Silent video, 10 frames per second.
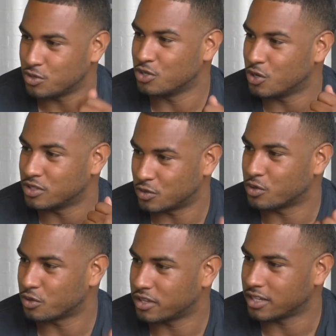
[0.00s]
you know it's a
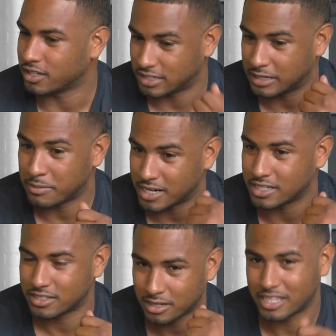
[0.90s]
real thing. Because
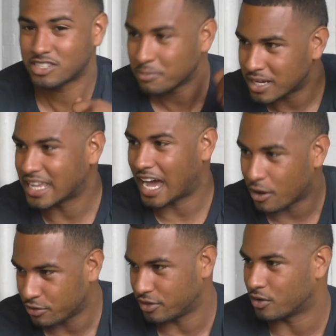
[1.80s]
there's somebody out there